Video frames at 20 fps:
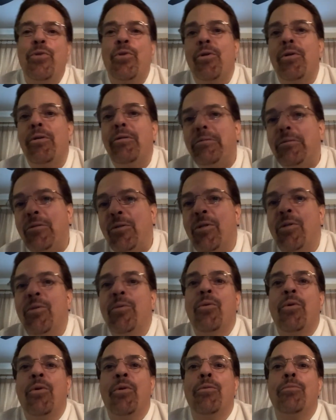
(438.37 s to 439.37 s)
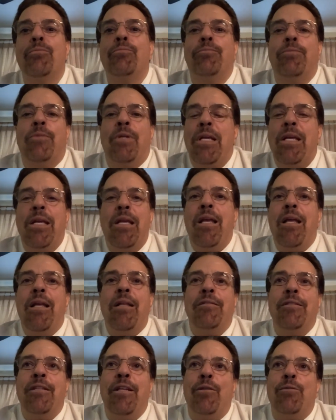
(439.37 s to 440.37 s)
or or, or
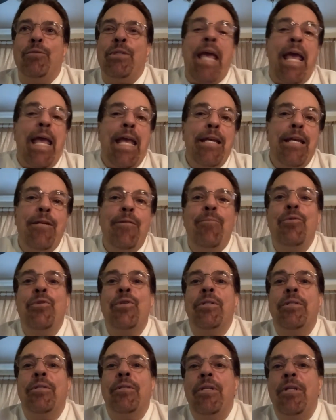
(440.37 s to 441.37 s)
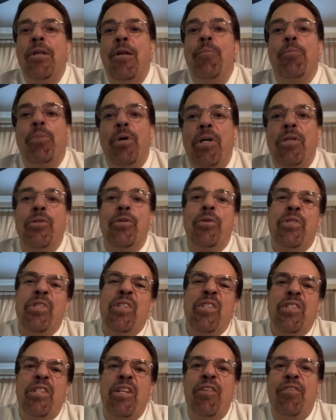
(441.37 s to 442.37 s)
you know games and and puzzles
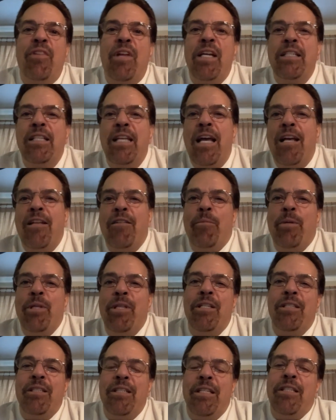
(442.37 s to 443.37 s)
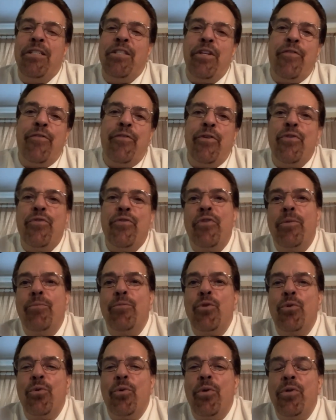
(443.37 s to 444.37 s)
and stuff like that i mean that it, it differs from
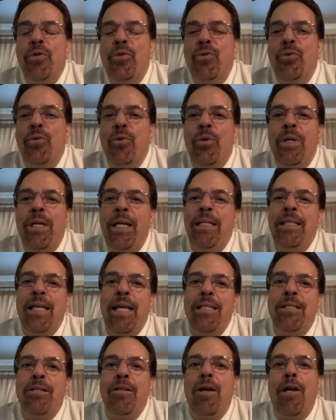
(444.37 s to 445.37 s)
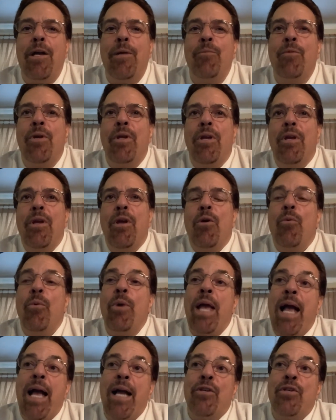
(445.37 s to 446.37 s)
store to store and at that time
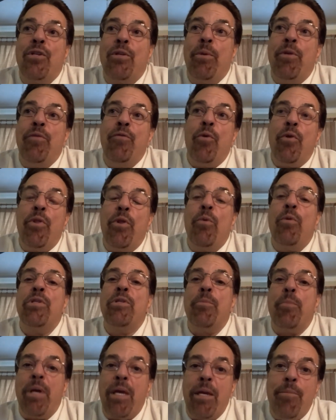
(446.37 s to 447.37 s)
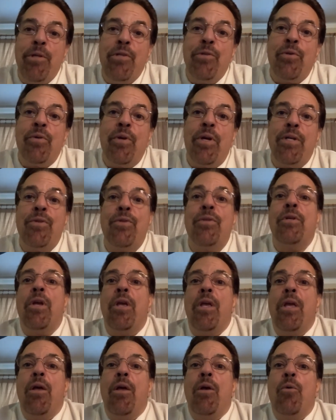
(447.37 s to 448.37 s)
we actually before there was a babies r us
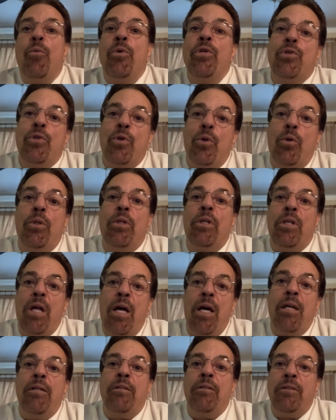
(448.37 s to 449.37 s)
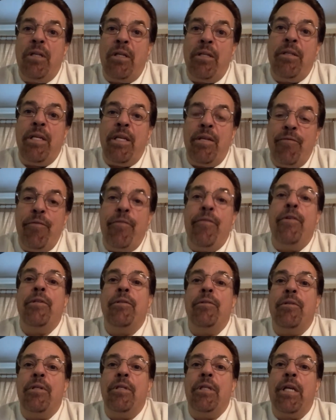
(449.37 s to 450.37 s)
we sold a lot of uh,
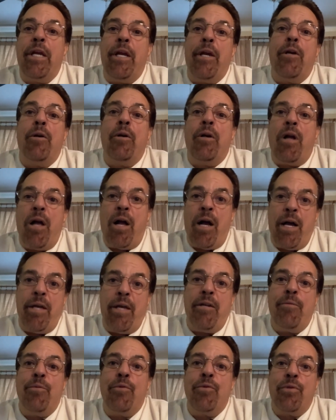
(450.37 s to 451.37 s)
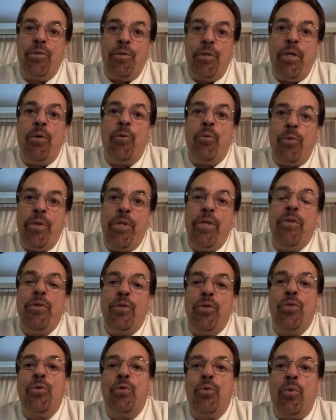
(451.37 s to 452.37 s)
infant care items, mm-hmm. you know, in
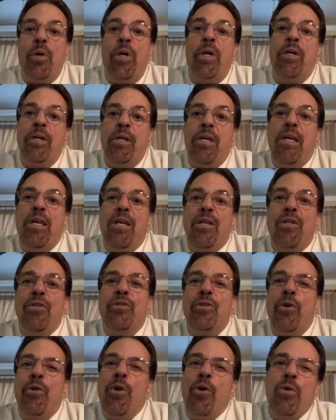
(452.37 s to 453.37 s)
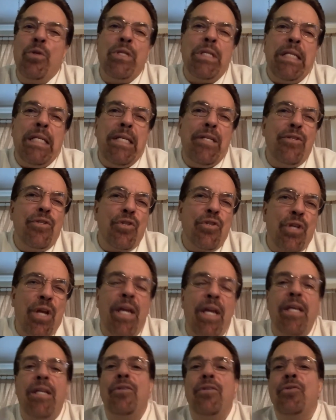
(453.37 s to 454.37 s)
the store. So those needs
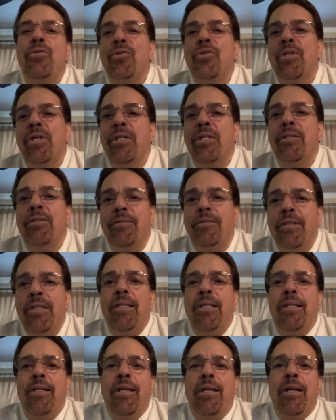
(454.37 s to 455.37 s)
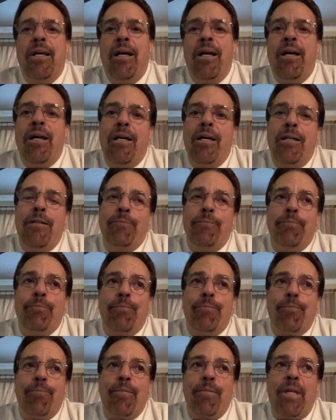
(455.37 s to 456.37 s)
changed and um,
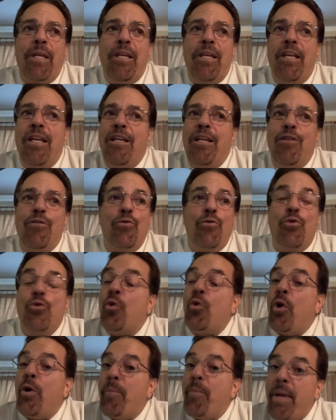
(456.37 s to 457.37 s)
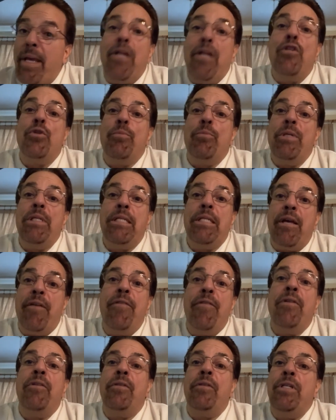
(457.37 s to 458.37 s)
store management
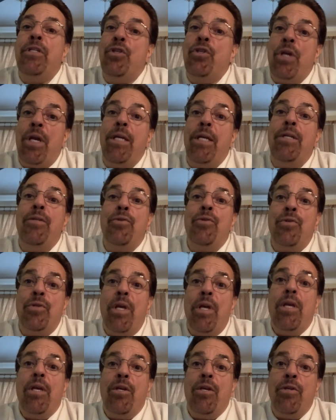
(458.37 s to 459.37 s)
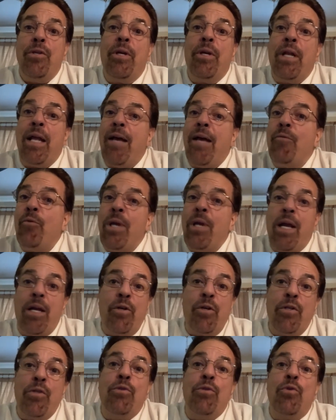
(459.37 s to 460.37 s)
definitely changed. You could have we
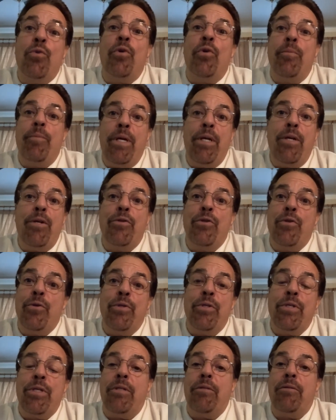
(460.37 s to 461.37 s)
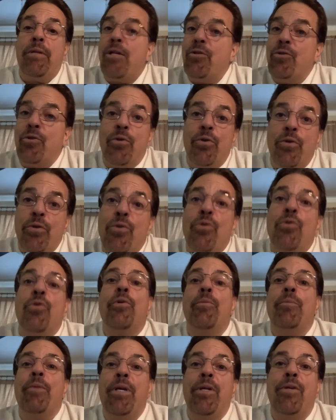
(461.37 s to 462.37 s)
had good store managers and not so good
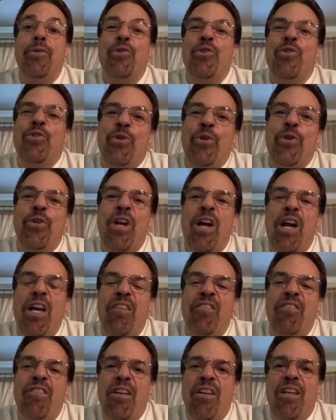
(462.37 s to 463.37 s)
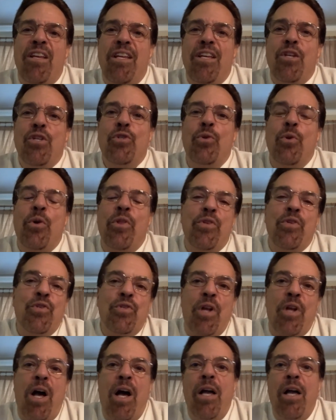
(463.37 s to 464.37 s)
store managers, so you kind of saw the
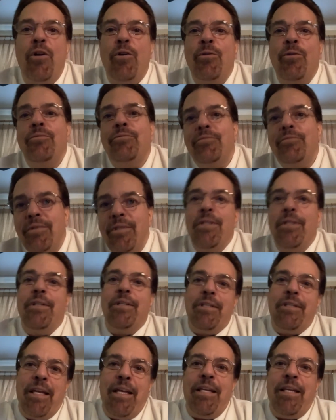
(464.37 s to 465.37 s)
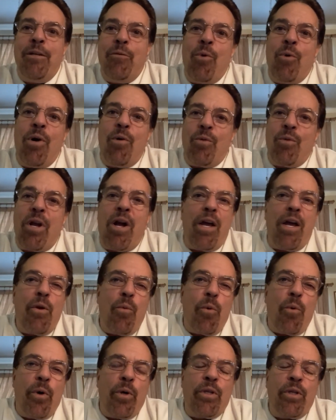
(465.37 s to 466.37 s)
style and what kind of
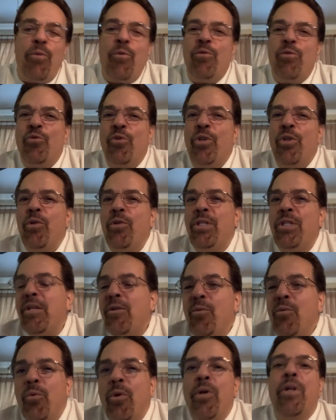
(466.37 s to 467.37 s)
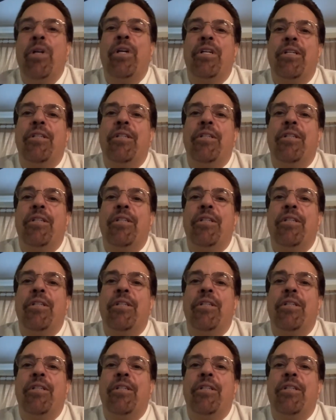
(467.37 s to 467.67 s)
worked and what really didn't work.